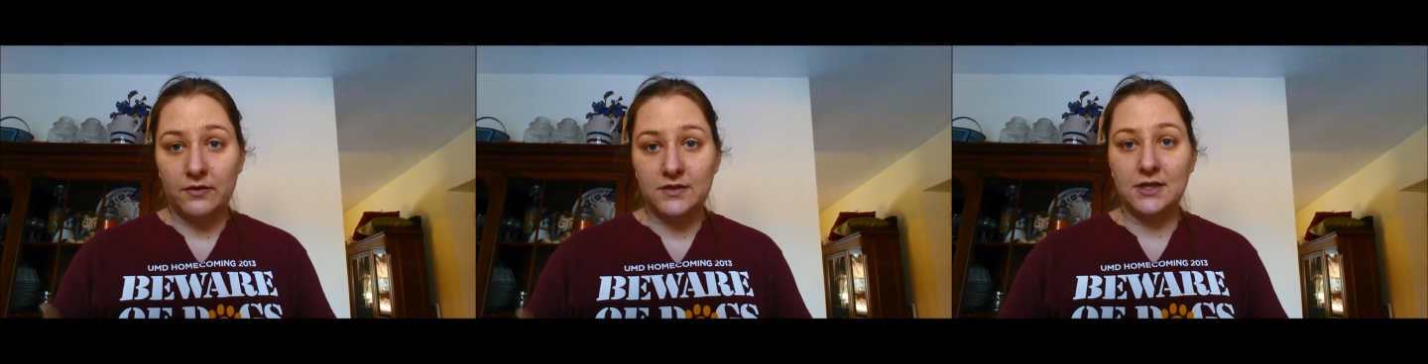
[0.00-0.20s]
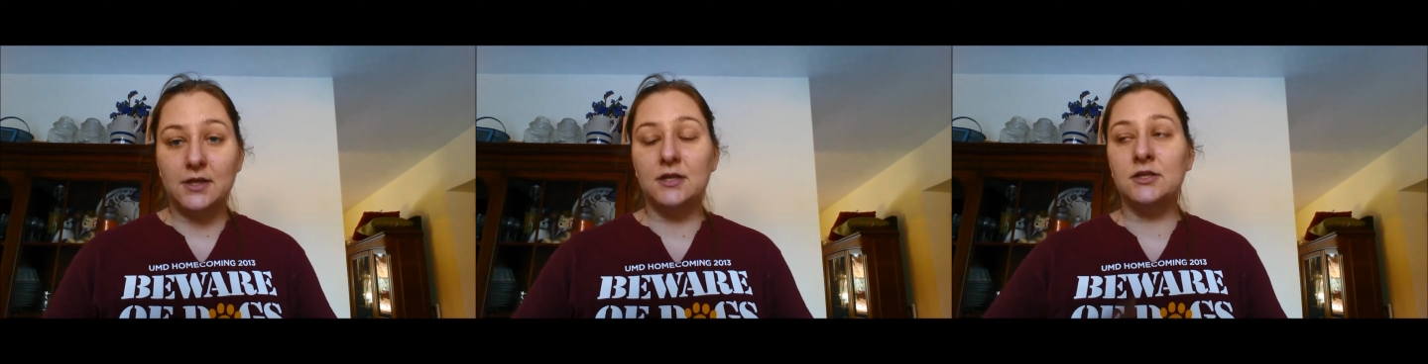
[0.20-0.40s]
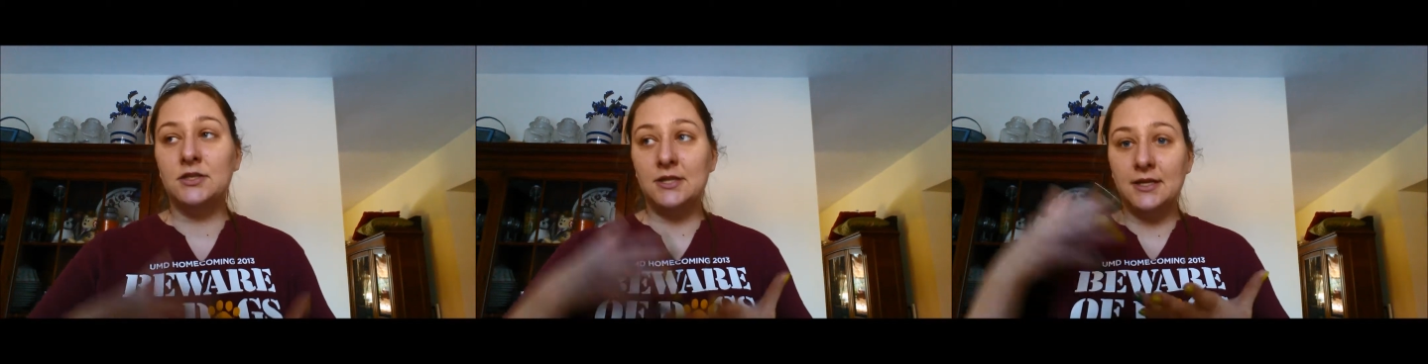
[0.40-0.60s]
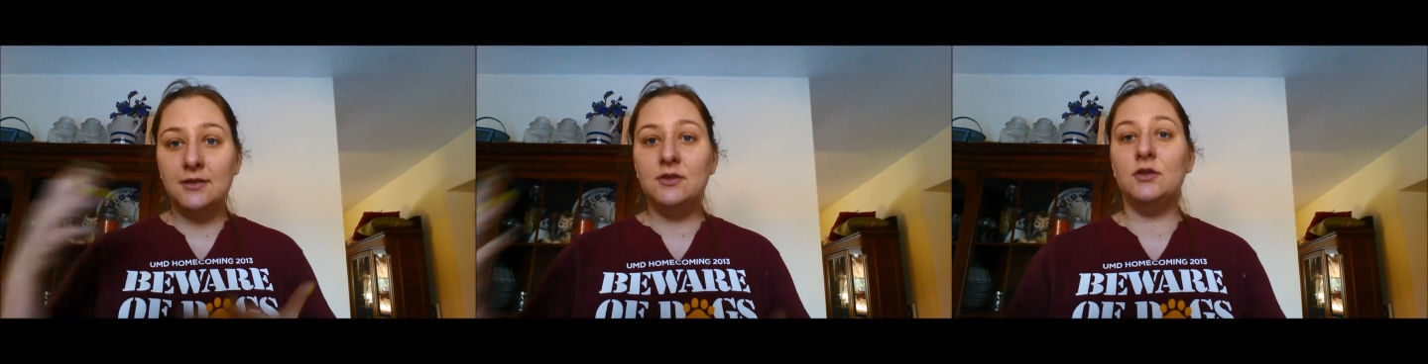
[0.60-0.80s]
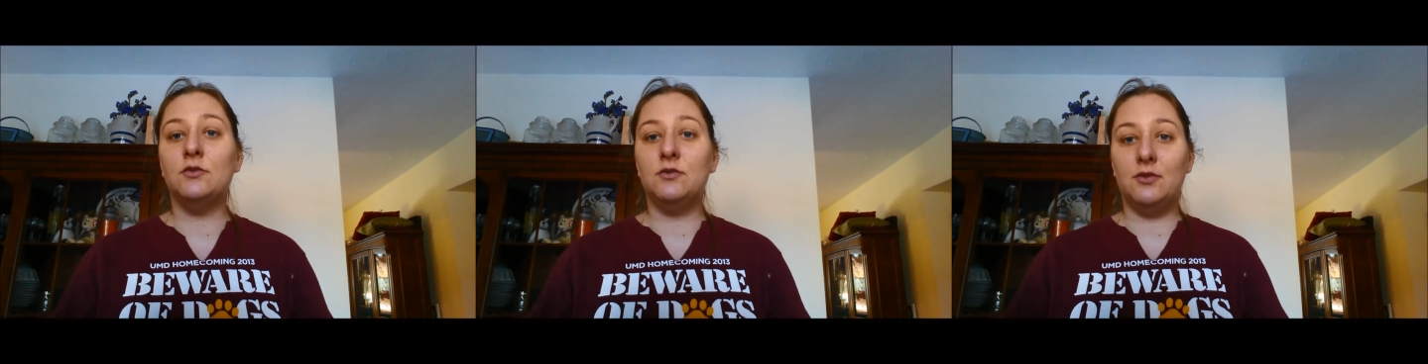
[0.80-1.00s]
to
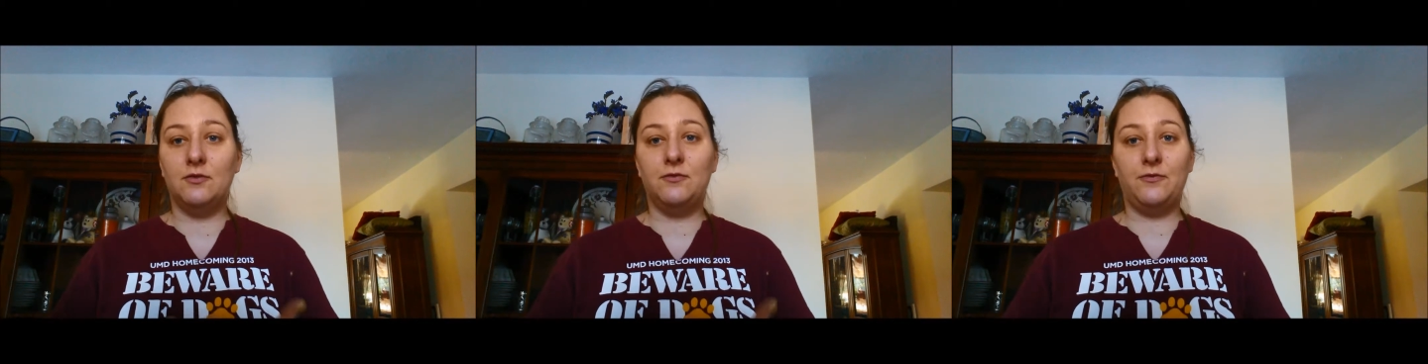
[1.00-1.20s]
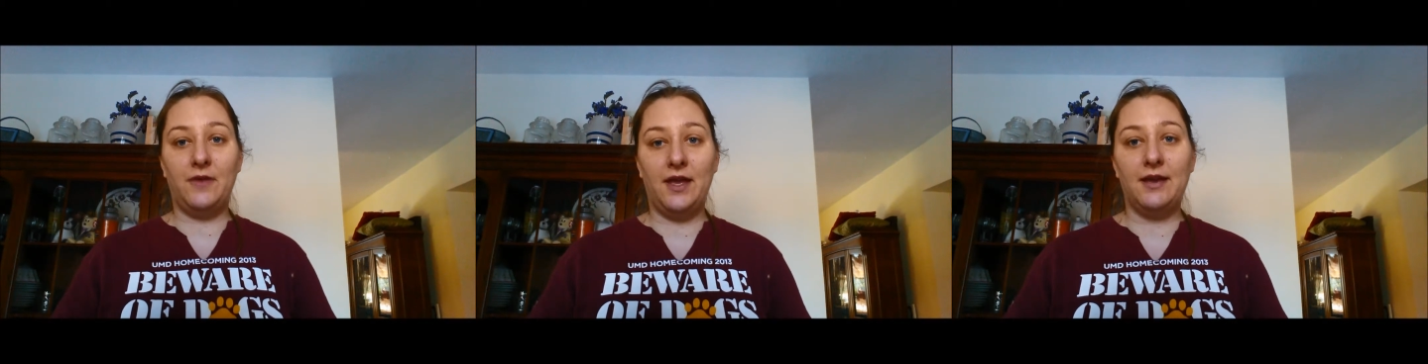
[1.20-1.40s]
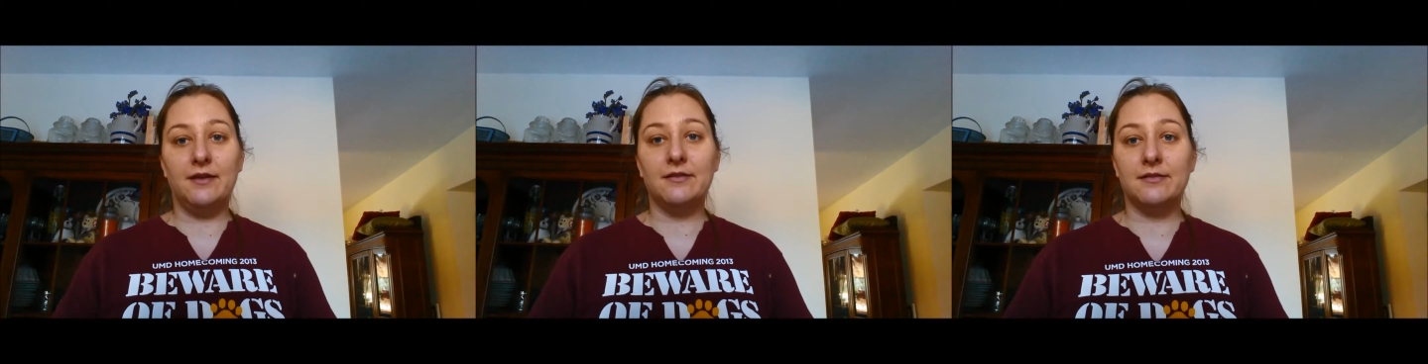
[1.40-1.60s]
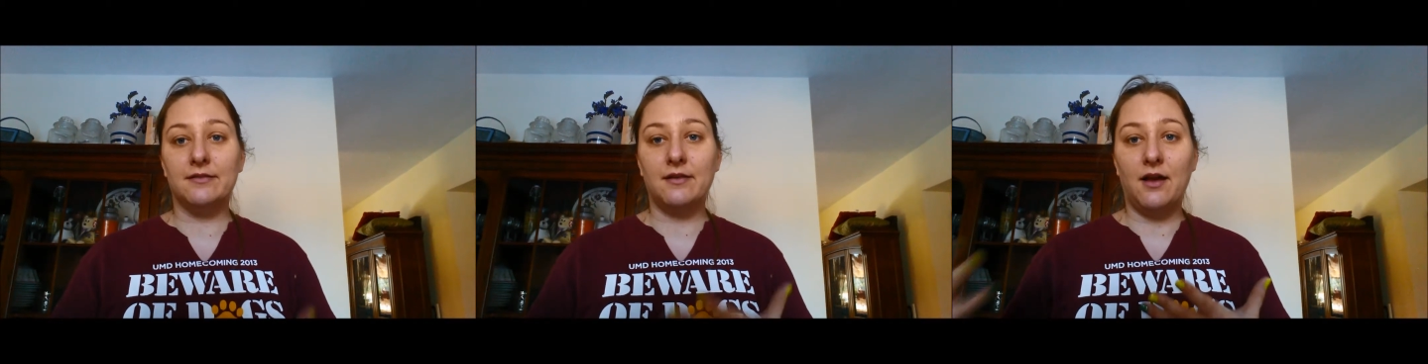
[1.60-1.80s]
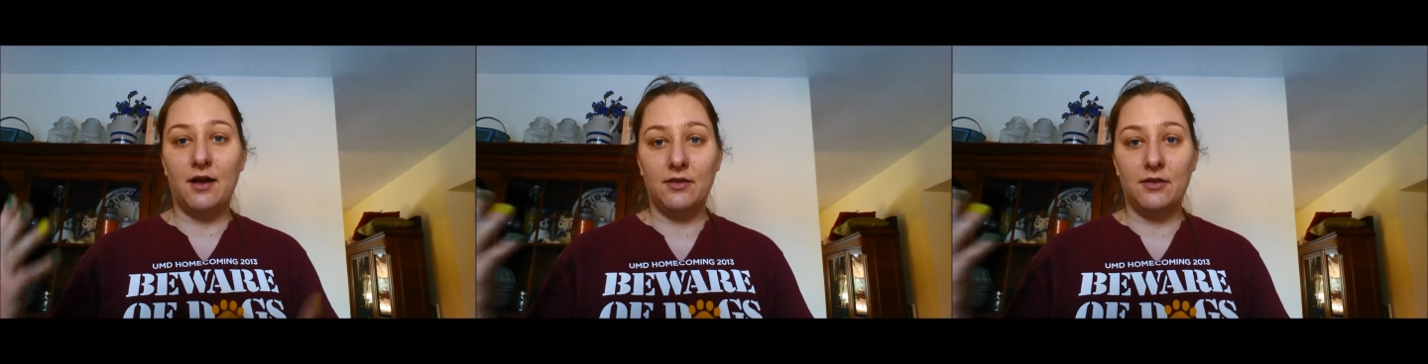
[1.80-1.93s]
continue to face